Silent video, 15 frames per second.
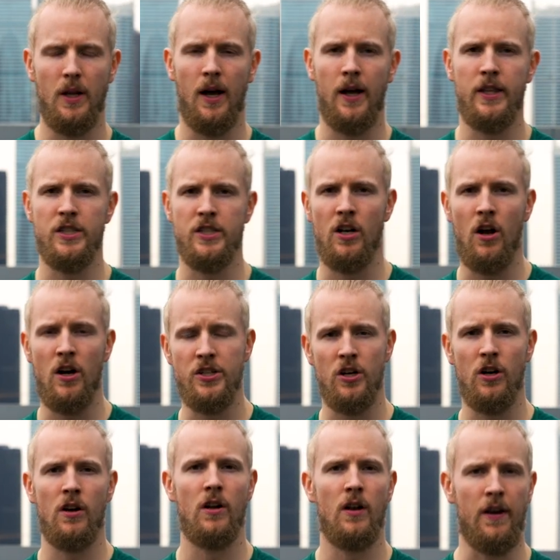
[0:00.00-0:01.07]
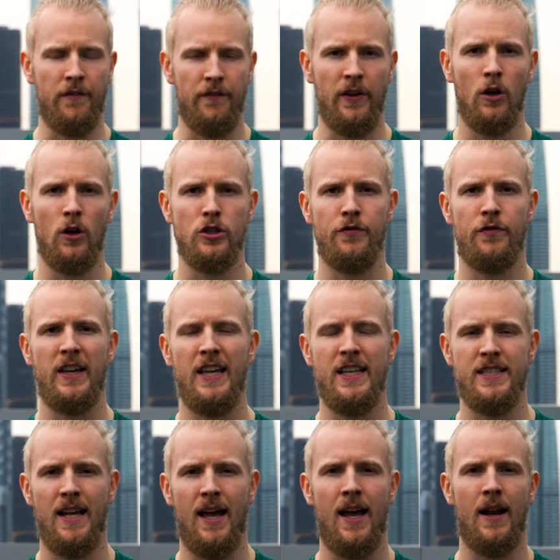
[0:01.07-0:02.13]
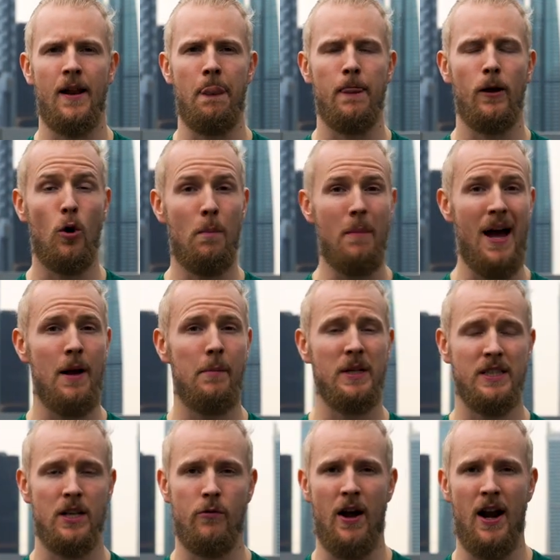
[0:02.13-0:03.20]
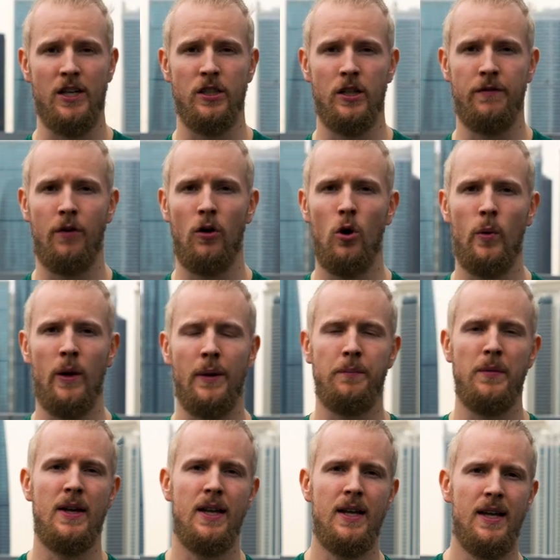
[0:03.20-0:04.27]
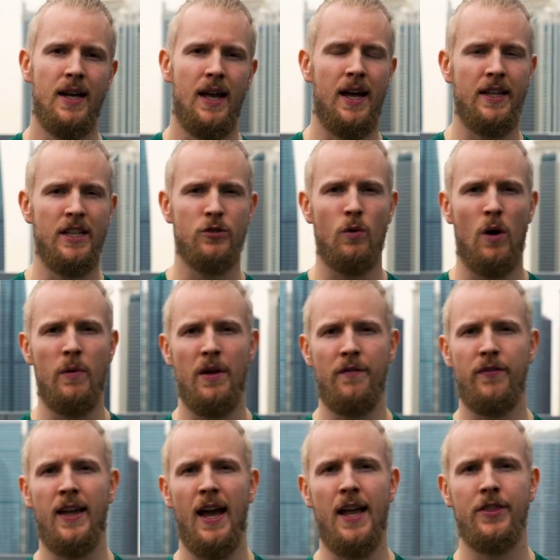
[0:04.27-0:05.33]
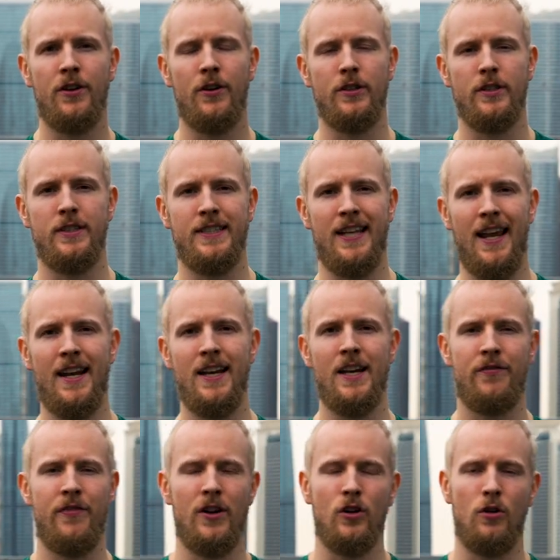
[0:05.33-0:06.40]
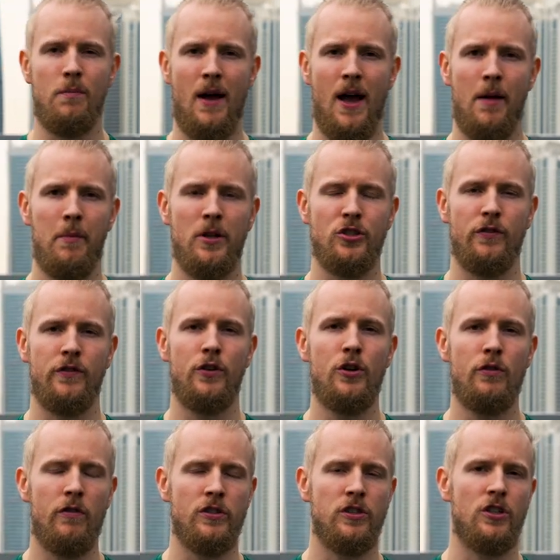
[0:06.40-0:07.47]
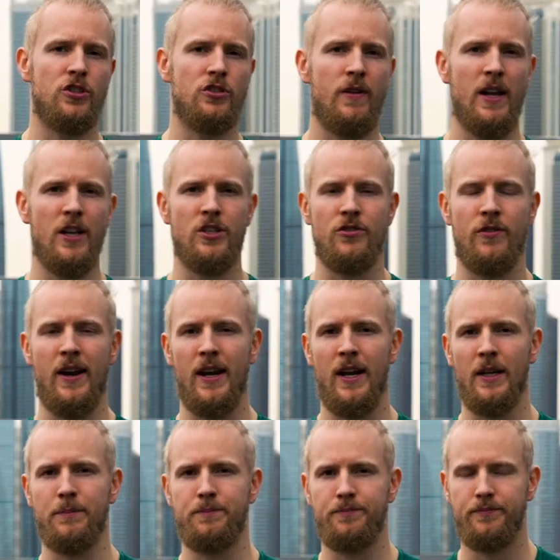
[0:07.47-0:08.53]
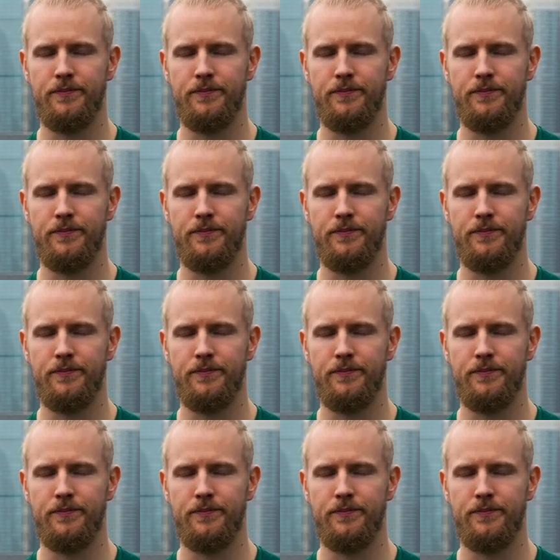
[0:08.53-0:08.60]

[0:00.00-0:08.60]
are uh, these larger like philosophies and commandments that we're actually following. And this is why we have gathered 10 different commandments of universal strength training